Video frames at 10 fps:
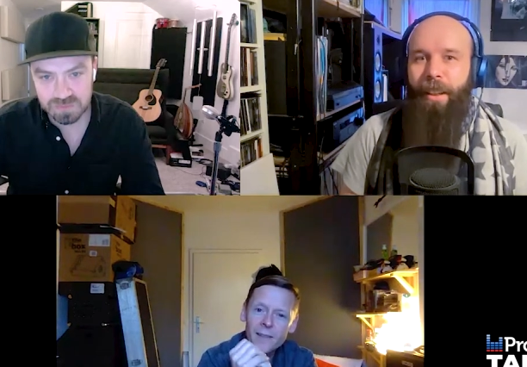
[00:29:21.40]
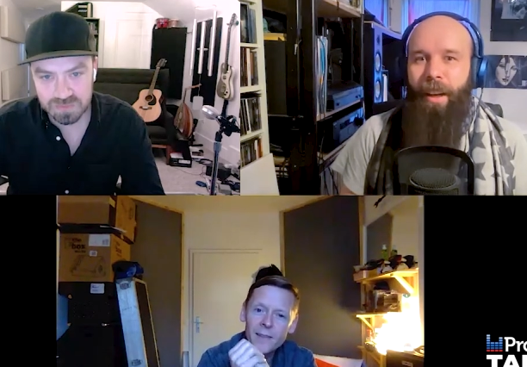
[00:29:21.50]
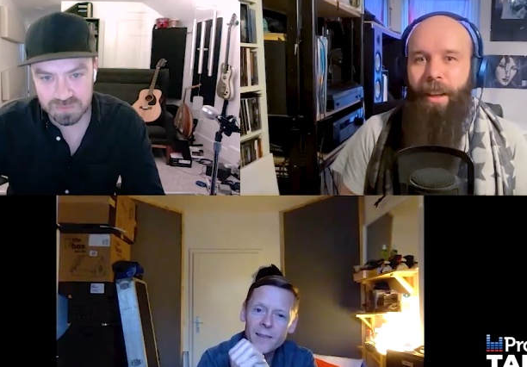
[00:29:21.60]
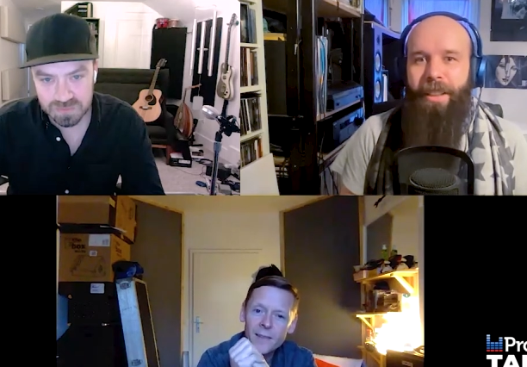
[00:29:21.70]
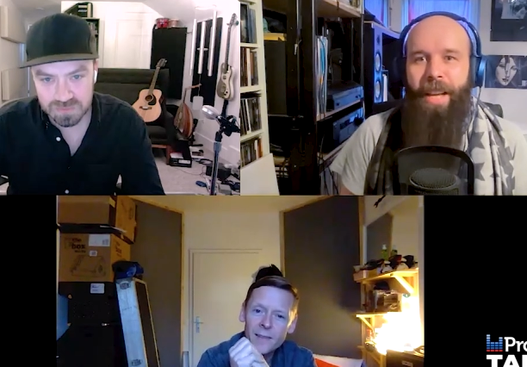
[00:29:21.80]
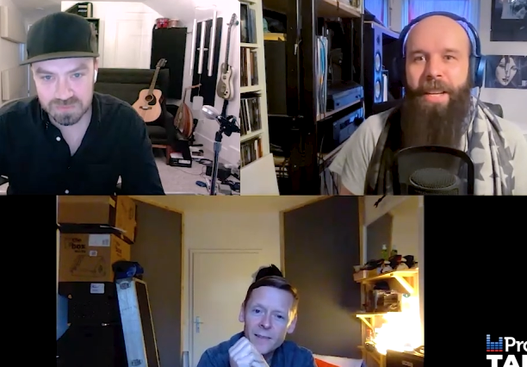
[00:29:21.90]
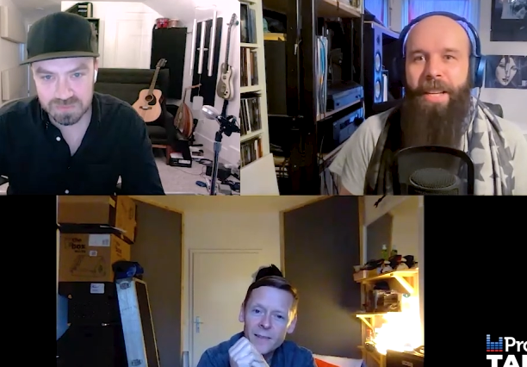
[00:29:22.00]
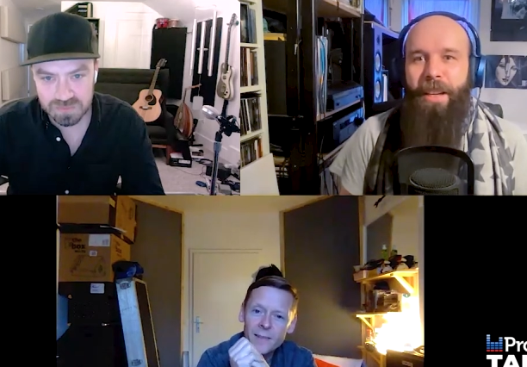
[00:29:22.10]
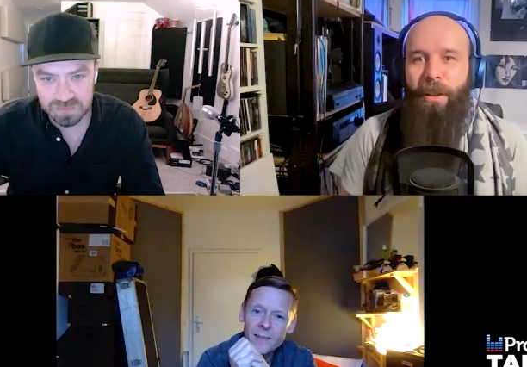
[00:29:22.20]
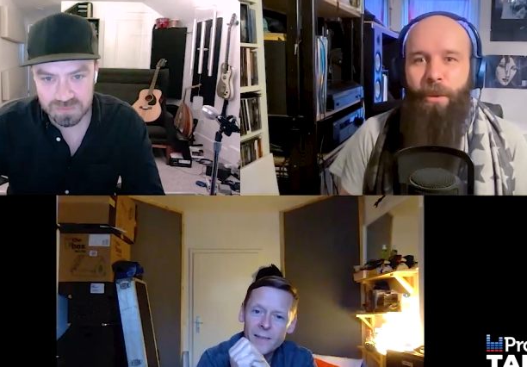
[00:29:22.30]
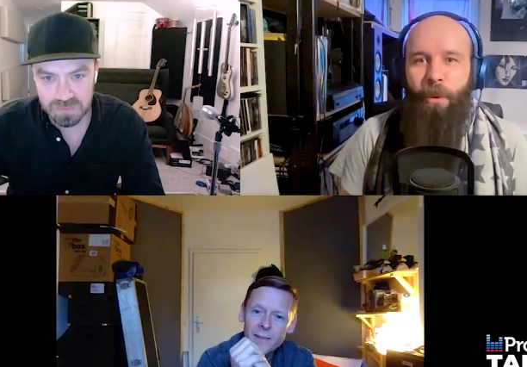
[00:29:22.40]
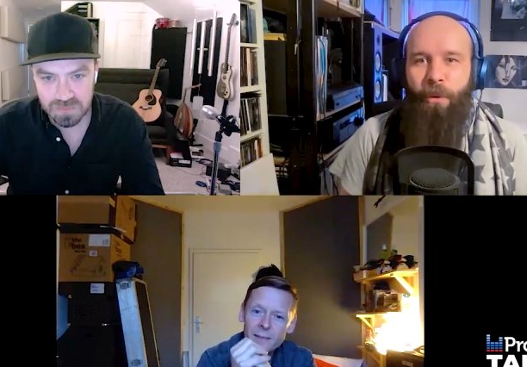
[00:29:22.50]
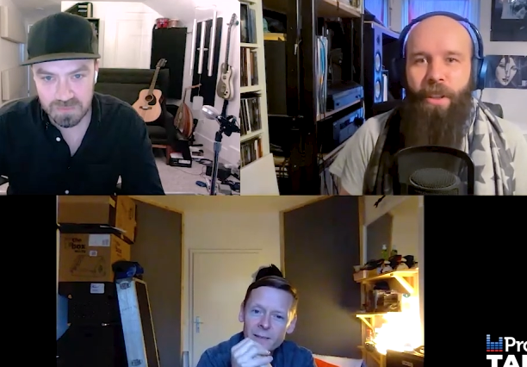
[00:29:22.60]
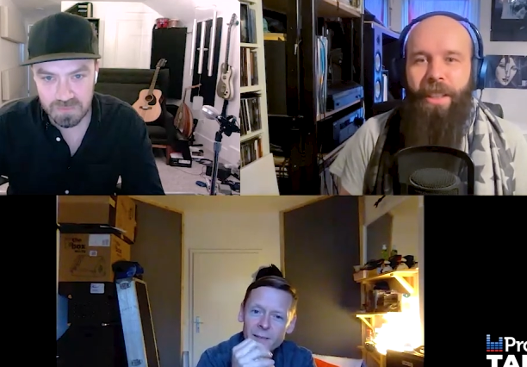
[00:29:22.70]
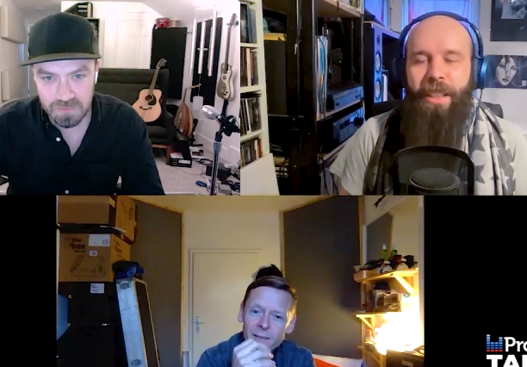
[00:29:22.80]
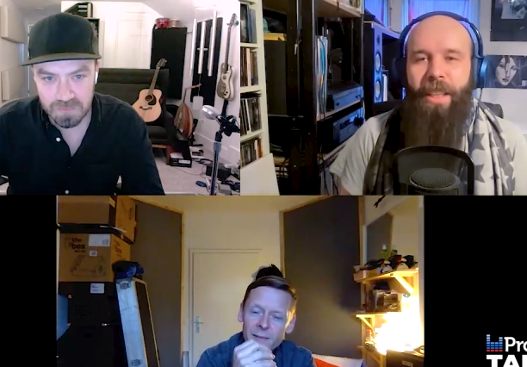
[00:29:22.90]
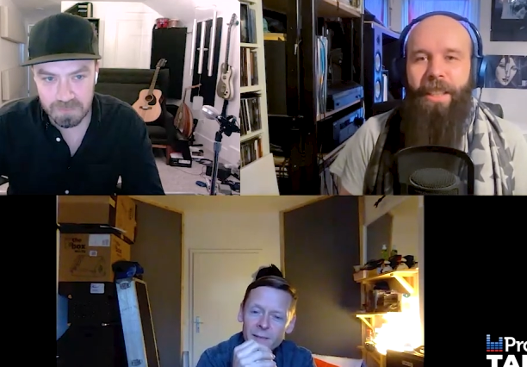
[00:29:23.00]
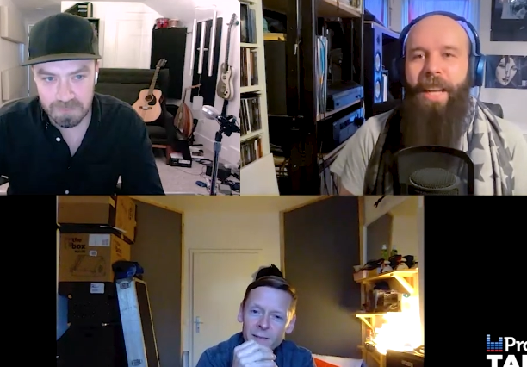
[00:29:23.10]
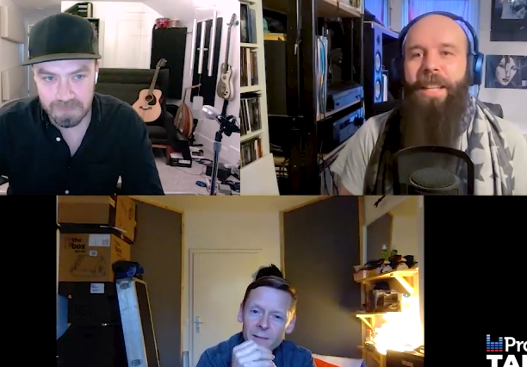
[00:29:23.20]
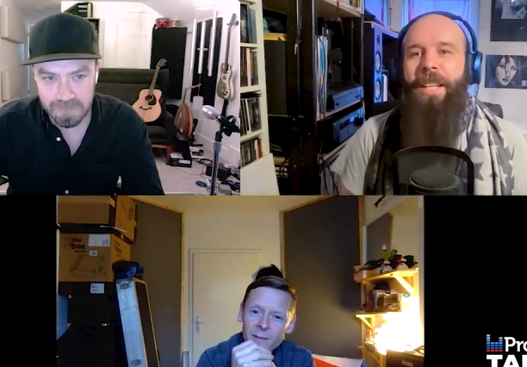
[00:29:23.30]
Speaker 1: uh, ten years, what feels
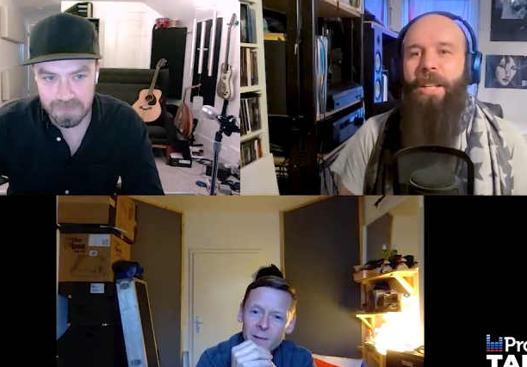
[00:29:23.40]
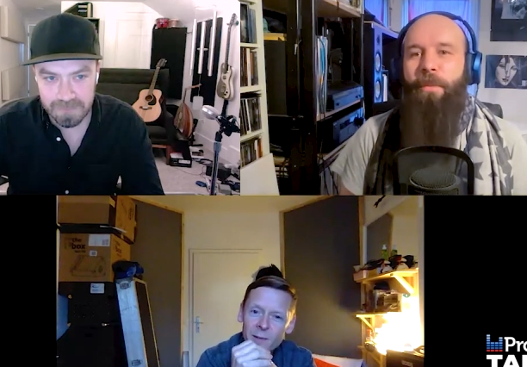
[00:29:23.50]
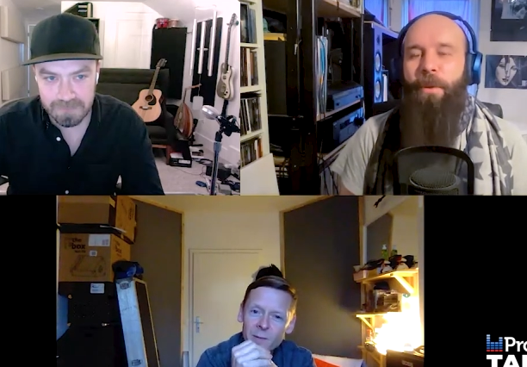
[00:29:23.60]
like ten years